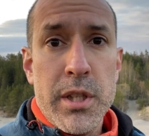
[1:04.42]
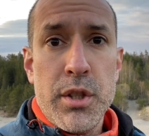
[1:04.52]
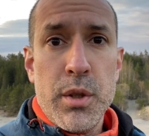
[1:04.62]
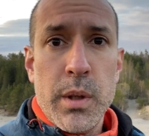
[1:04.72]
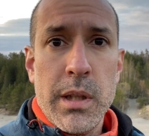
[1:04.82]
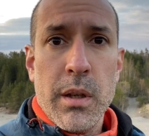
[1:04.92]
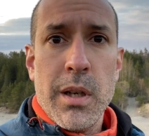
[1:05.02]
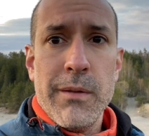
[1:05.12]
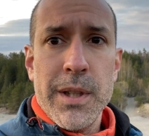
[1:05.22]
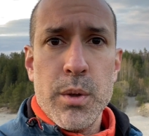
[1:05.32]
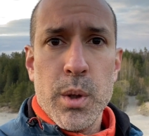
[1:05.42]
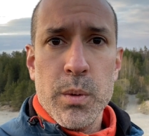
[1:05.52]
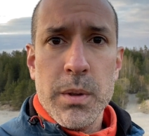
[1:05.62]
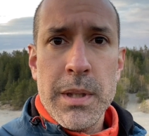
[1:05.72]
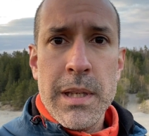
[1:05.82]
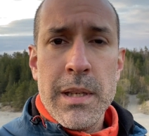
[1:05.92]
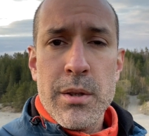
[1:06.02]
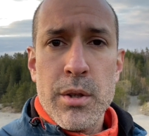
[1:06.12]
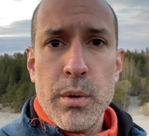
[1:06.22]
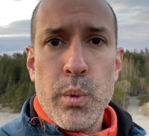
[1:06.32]
tuning of the drone.
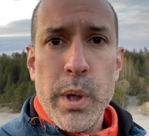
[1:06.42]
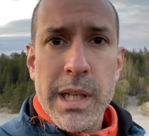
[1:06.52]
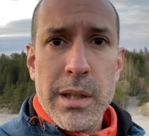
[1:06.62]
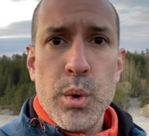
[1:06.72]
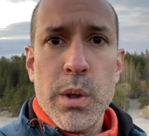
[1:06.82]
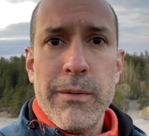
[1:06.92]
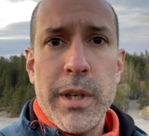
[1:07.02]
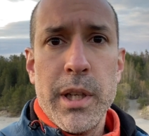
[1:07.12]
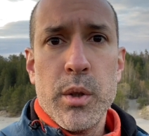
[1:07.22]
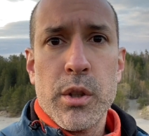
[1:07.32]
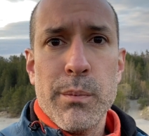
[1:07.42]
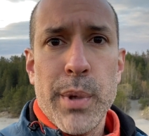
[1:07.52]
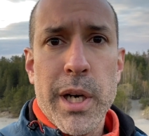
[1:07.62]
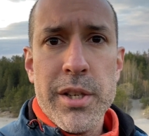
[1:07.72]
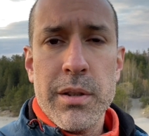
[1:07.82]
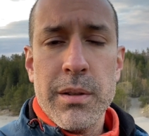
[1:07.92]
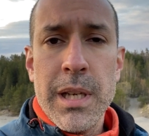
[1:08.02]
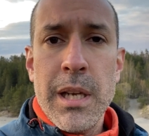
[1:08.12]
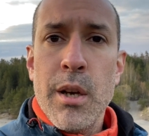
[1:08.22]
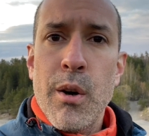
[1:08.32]
So we can do a very good comparison.
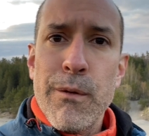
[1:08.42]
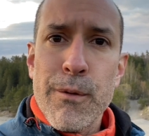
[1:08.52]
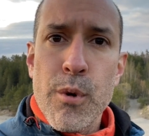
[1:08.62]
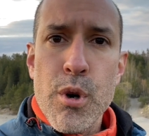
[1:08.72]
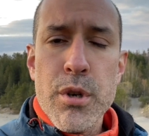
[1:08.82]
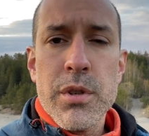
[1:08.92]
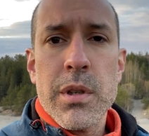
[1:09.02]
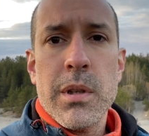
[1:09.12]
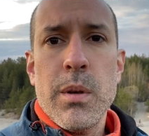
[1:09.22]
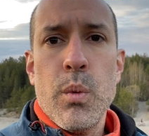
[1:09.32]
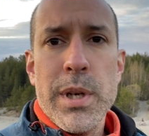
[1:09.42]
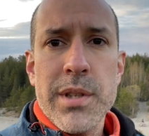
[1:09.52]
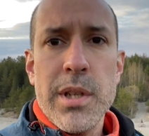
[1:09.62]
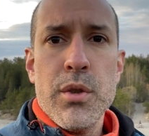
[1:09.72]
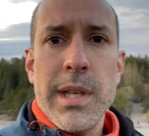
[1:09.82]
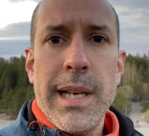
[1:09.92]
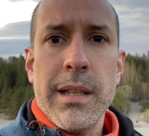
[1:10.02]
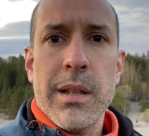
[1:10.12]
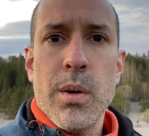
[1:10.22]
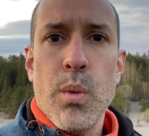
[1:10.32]
Of course, once you
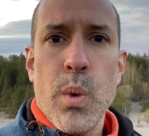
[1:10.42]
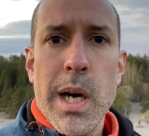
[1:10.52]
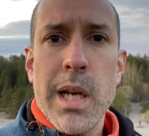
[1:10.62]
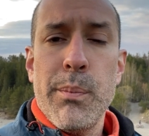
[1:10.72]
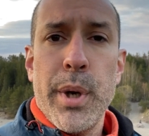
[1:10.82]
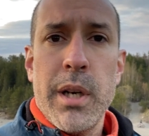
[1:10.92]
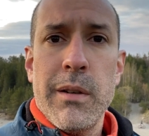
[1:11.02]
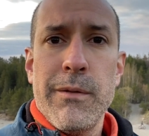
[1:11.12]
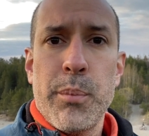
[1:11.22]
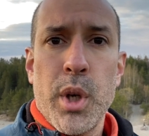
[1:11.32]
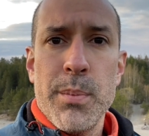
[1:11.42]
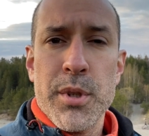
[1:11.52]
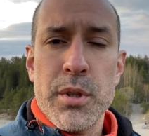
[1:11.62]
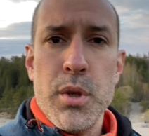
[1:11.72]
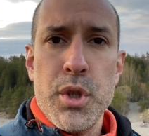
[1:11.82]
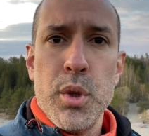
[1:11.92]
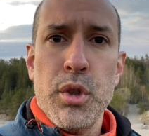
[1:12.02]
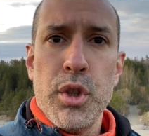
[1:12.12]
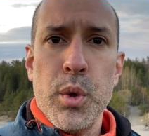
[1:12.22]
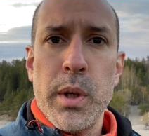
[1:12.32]
select one pair of props, you should
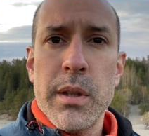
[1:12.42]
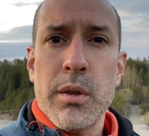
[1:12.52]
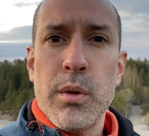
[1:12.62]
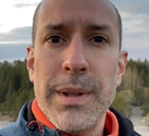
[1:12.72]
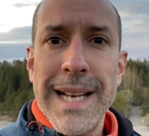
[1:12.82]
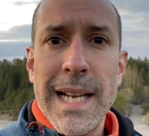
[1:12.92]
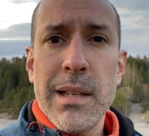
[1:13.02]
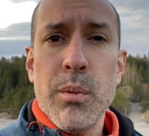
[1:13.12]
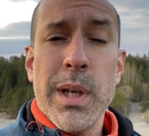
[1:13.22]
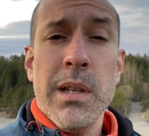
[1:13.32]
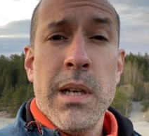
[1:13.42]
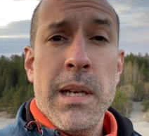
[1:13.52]
tune it to that one